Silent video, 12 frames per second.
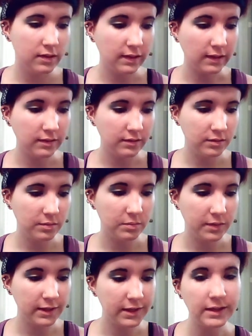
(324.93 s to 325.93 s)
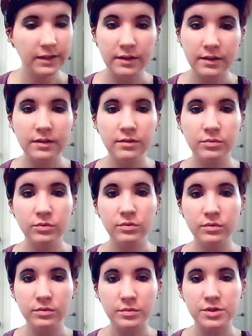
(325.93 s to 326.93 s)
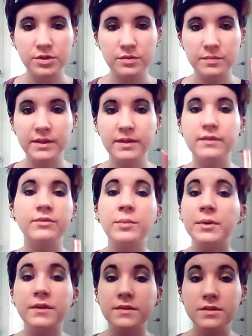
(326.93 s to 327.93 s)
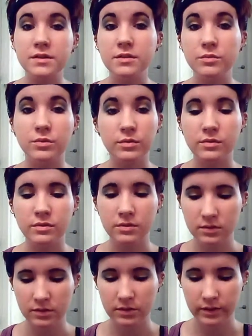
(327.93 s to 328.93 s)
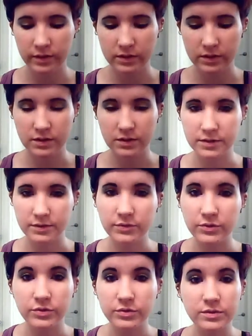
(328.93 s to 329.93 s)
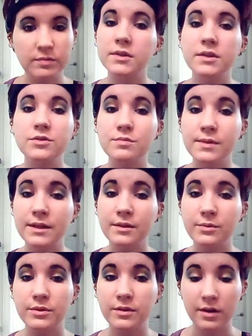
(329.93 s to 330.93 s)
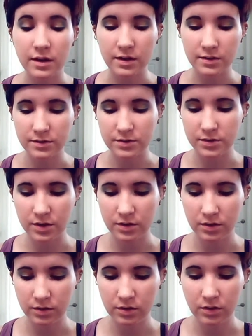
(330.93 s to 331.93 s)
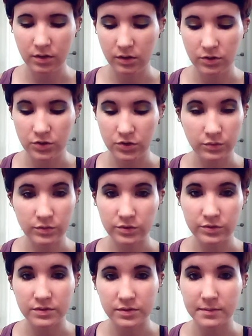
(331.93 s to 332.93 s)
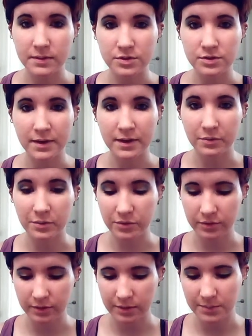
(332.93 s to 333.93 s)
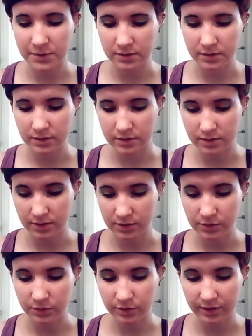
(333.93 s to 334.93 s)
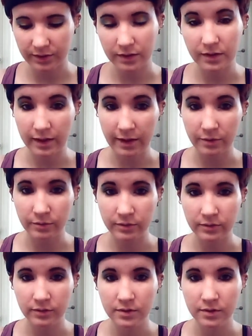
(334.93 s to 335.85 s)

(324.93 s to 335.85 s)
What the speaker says: And my key rule, which should be everybody's key rule, is if you do something dramatic with your eyes, don't do something dramatic with your lips, because then you look like a clown,